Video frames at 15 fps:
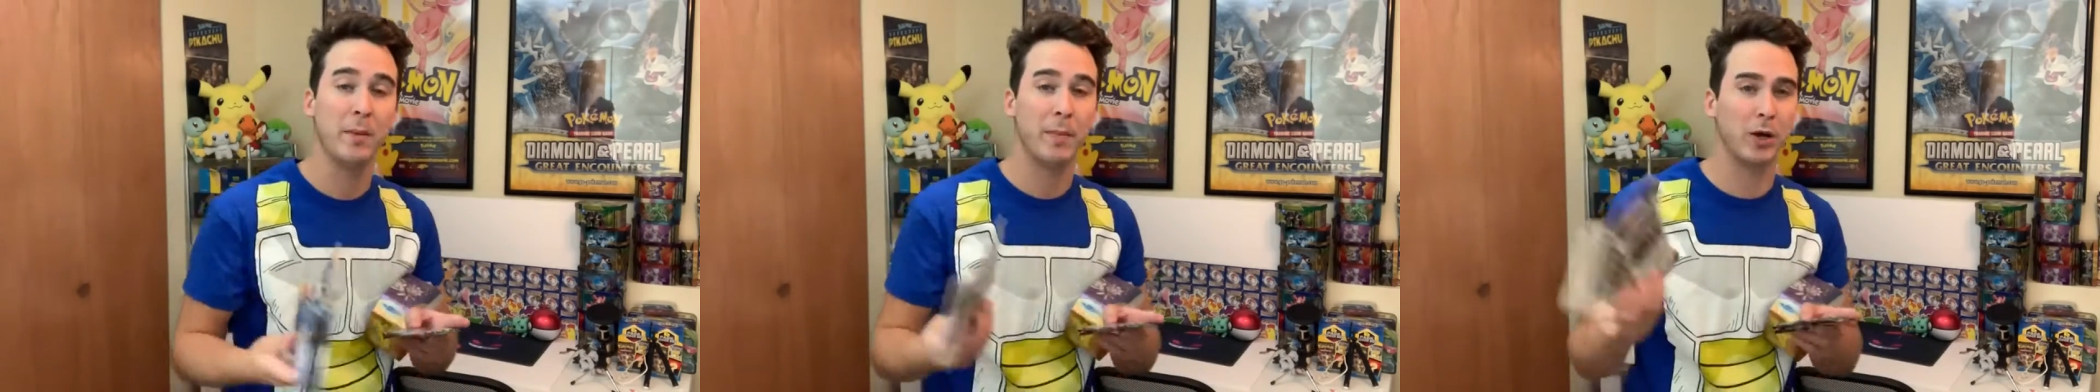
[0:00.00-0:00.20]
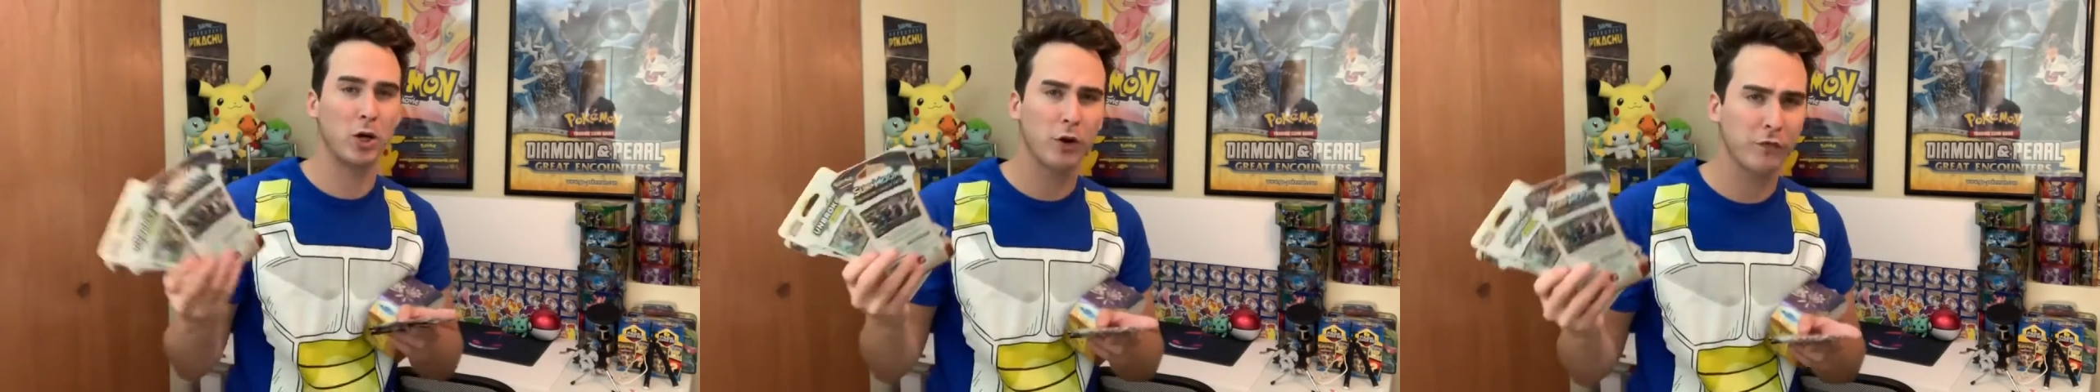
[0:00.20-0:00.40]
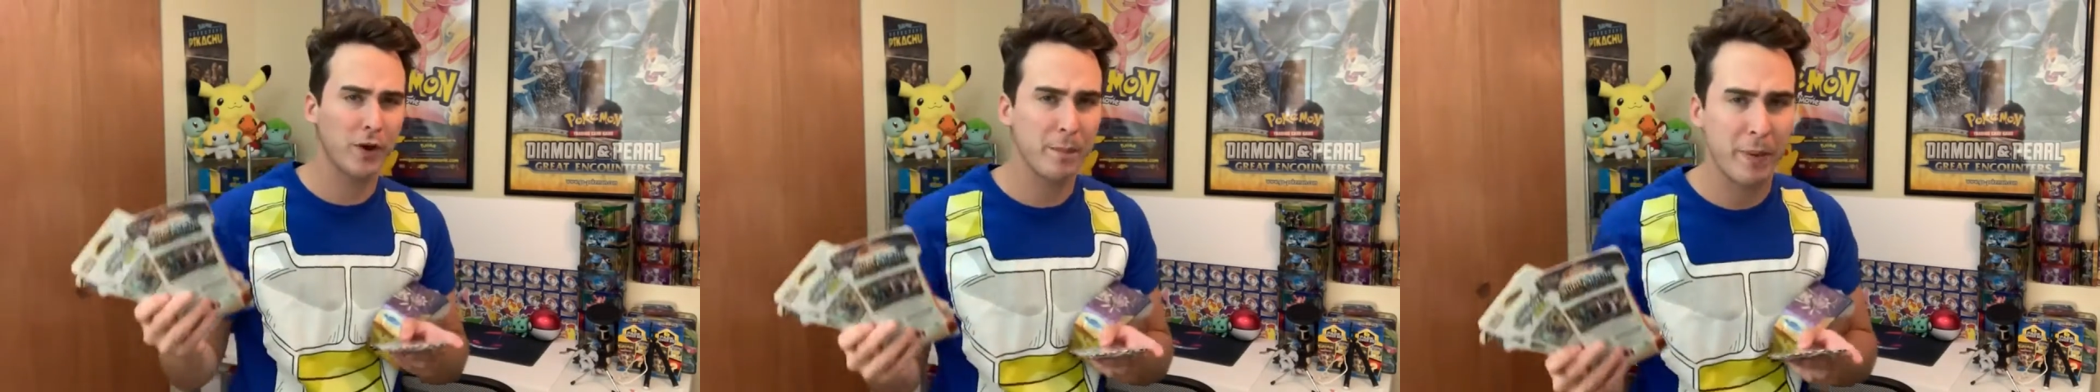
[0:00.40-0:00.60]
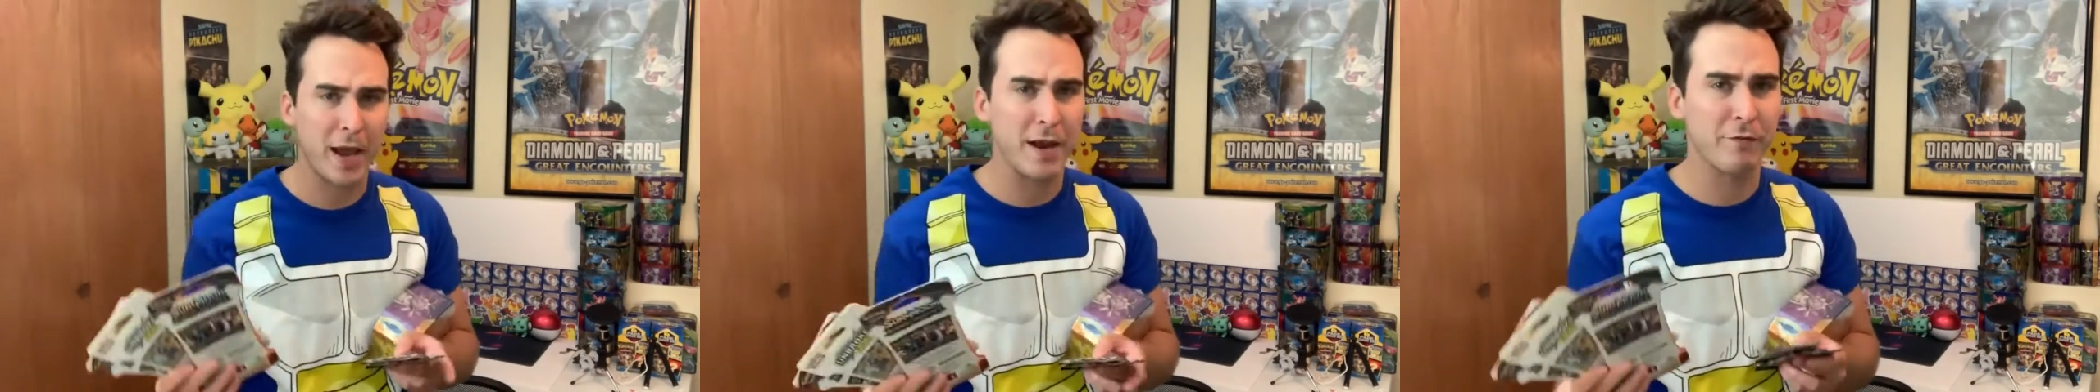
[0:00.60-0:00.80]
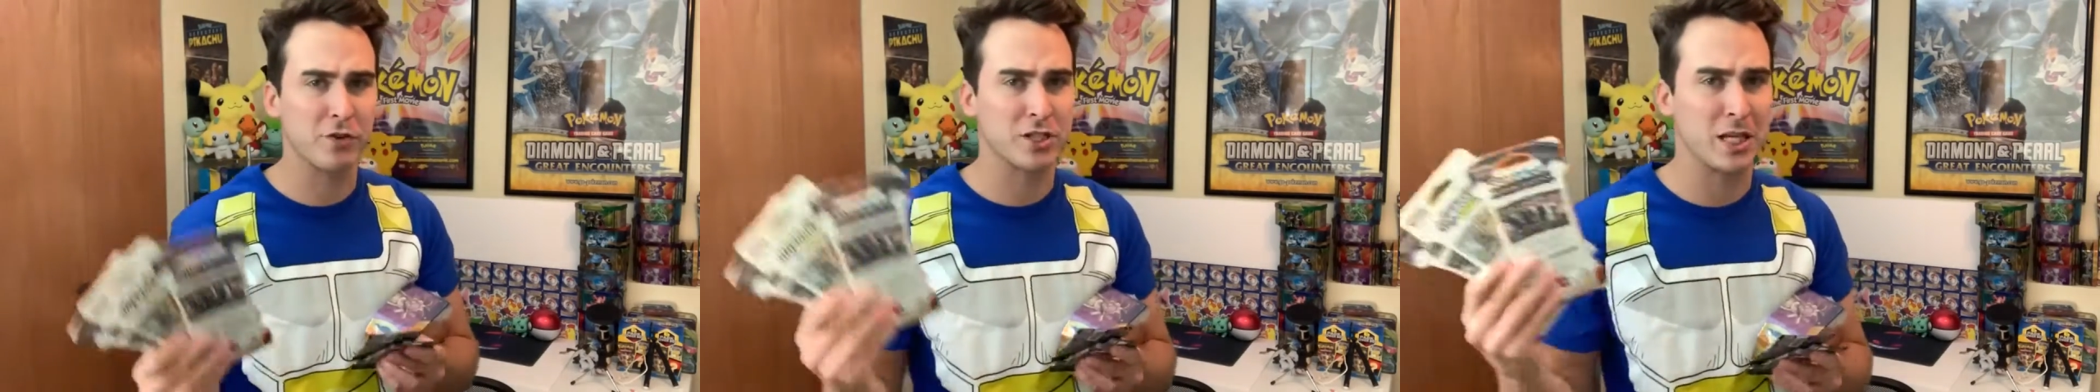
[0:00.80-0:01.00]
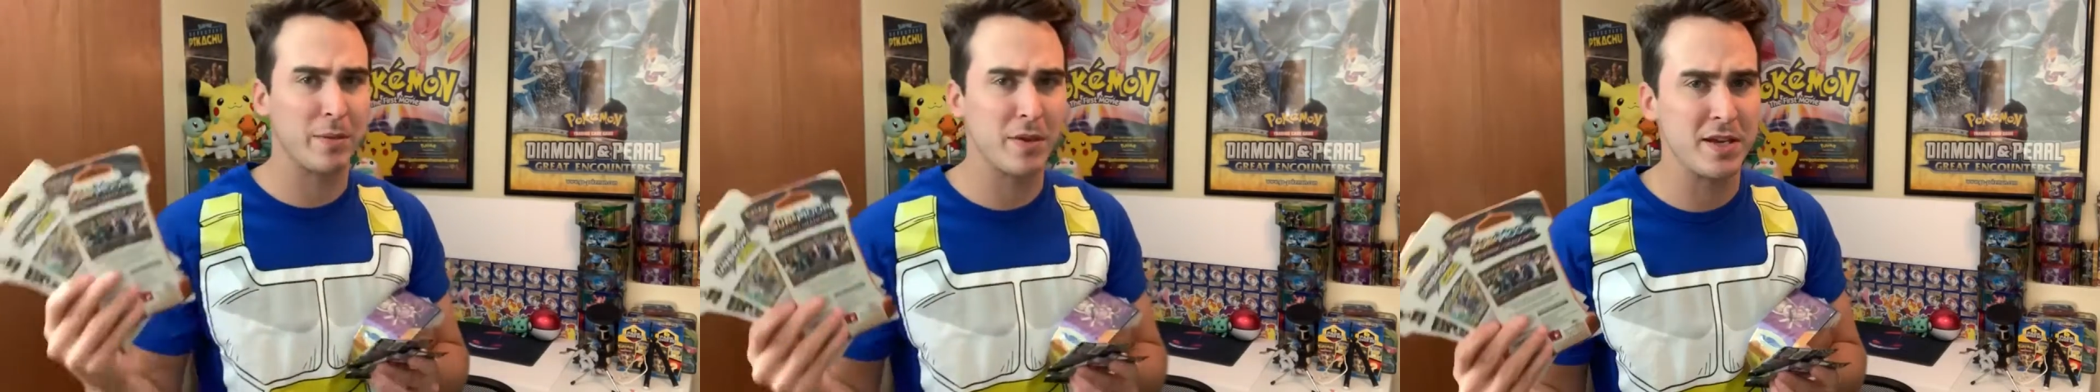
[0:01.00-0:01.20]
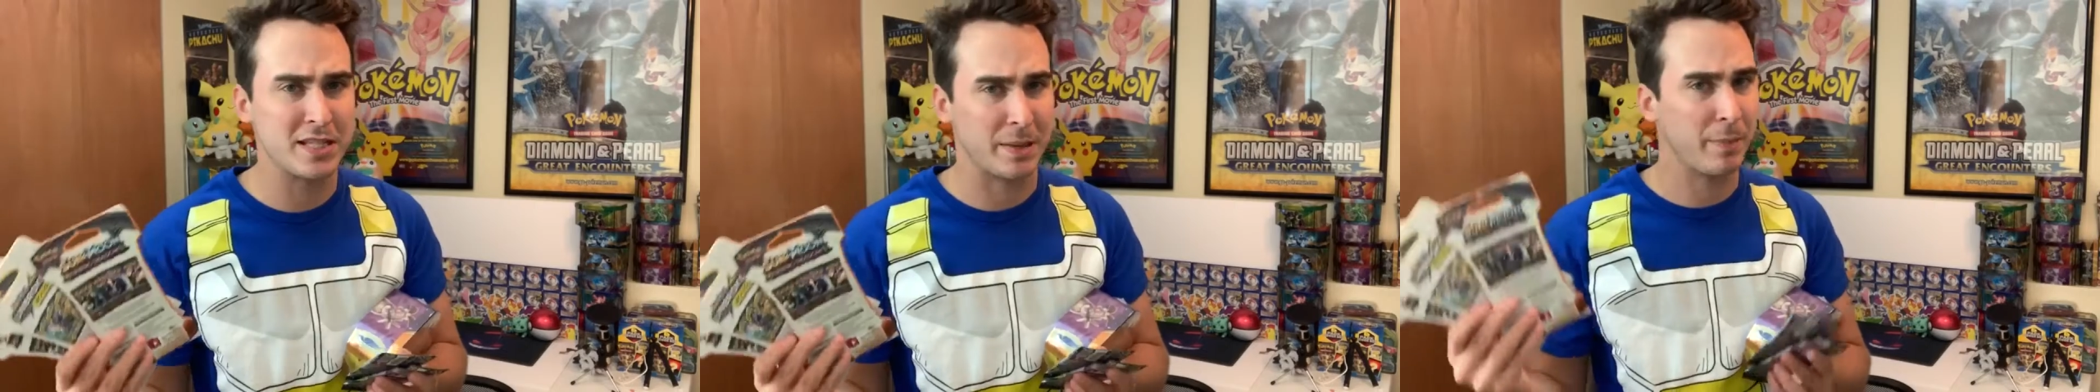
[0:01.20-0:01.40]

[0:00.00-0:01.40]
My girlfriend paid for some of these.